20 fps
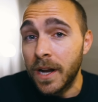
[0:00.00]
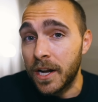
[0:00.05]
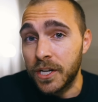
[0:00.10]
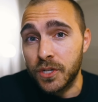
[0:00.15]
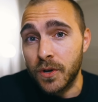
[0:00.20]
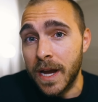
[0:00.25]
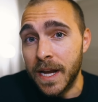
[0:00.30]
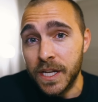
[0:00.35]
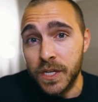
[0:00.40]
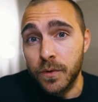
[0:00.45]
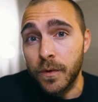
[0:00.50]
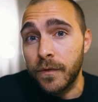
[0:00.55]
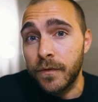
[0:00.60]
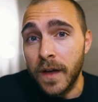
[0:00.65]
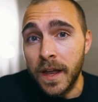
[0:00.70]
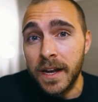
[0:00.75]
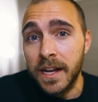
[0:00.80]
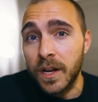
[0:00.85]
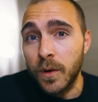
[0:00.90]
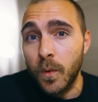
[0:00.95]
not trying to
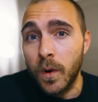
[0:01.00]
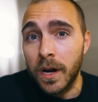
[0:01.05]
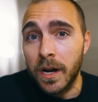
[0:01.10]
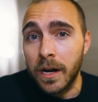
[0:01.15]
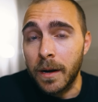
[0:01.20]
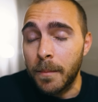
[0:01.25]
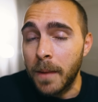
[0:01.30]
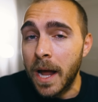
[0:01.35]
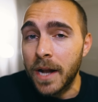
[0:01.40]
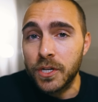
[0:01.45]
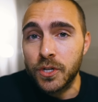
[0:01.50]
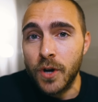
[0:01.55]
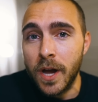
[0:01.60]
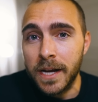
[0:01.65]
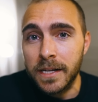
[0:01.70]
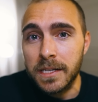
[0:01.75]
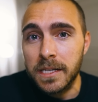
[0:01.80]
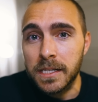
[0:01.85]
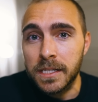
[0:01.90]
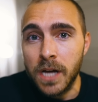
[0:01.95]
offend anyone, and I'm not
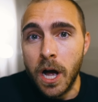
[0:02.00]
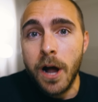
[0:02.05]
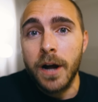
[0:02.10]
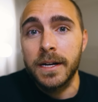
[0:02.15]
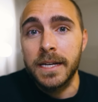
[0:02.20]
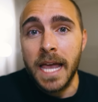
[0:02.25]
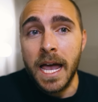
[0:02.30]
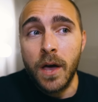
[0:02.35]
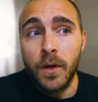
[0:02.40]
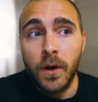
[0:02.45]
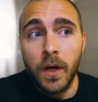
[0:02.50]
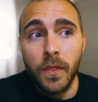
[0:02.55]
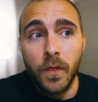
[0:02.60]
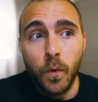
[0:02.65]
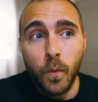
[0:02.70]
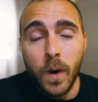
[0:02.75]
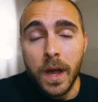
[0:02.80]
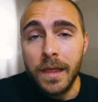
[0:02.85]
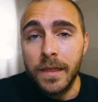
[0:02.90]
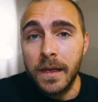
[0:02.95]
trying to talk down on the
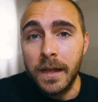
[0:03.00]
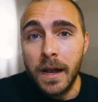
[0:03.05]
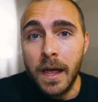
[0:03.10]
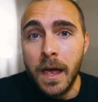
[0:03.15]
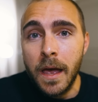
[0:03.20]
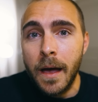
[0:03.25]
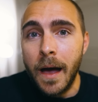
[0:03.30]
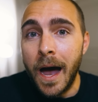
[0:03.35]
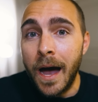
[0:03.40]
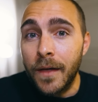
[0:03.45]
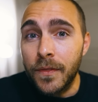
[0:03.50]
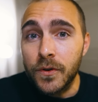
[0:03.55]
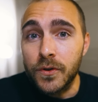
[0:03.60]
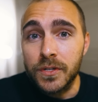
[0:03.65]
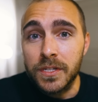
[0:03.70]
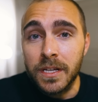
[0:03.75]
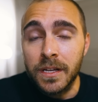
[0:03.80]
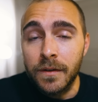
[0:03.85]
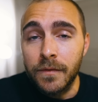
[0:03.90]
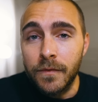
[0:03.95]
way that
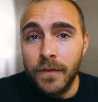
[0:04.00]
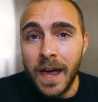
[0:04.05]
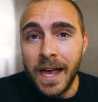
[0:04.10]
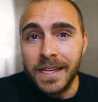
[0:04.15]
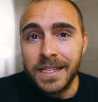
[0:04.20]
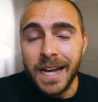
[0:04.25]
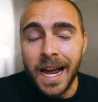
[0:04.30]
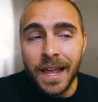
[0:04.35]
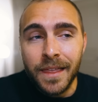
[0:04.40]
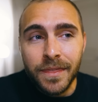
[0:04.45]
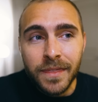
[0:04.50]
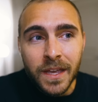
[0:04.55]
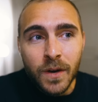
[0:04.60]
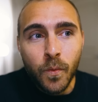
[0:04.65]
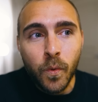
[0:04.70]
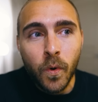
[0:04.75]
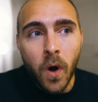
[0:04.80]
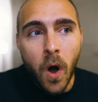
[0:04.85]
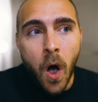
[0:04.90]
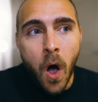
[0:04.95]
others invest. I
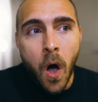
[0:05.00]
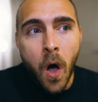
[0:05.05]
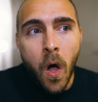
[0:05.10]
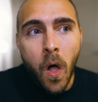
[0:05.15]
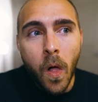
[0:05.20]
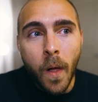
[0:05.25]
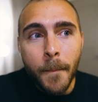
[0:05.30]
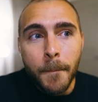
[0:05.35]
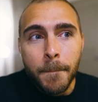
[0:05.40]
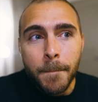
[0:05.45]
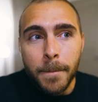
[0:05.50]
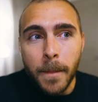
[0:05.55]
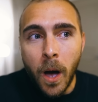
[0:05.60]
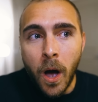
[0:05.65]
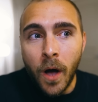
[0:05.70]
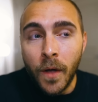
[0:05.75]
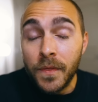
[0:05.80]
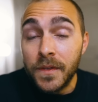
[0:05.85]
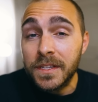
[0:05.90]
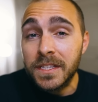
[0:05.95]
think we're all
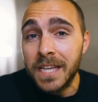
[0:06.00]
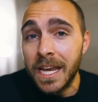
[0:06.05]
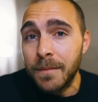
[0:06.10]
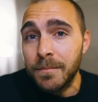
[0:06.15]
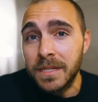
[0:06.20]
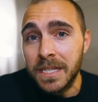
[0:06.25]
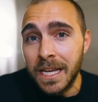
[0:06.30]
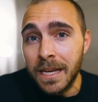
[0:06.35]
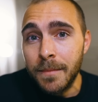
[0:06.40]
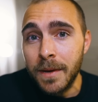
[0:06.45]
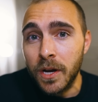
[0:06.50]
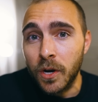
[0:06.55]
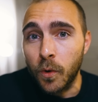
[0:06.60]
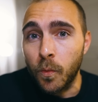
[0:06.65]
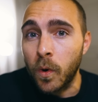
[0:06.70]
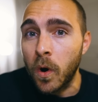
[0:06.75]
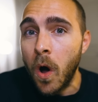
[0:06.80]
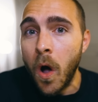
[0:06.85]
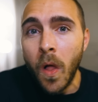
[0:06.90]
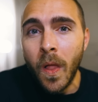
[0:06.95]
on the same team here.
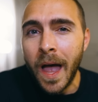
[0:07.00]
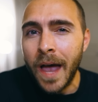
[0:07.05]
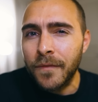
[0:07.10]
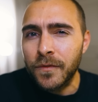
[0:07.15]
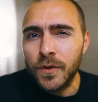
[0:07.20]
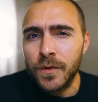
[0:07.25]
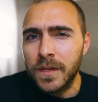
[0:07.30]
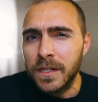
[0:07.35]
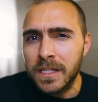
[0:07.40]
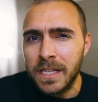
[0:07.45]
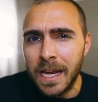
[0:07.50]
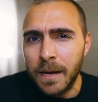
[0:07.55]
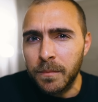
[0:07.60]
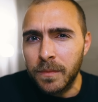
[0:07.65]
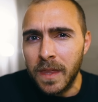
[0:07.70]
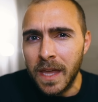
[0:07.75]
We're all after the same